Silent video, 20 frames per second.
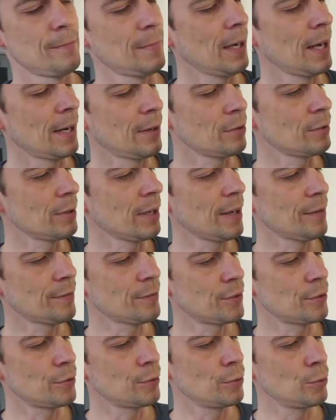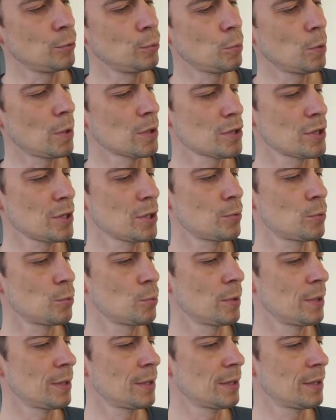I don't have to wash it
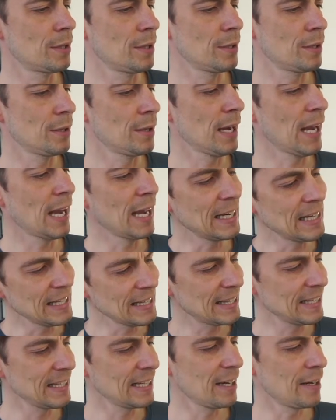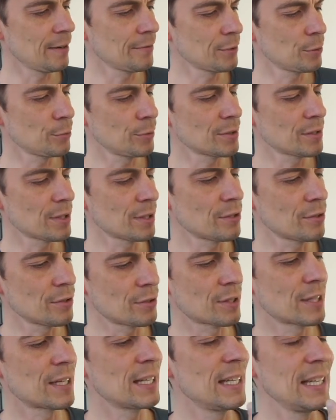with anything afterwards. I
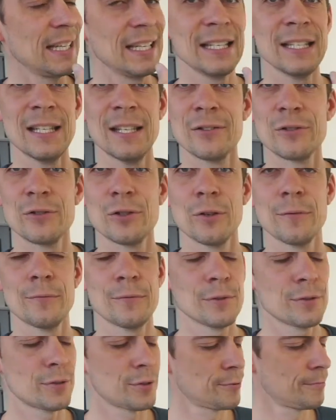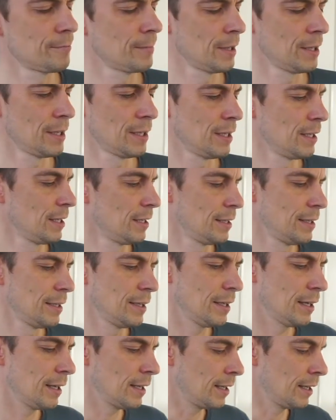just clean the surface
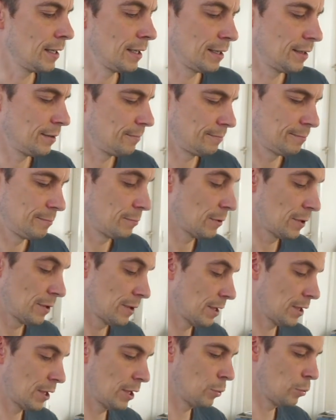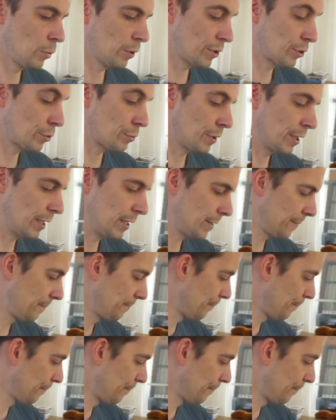and it works great.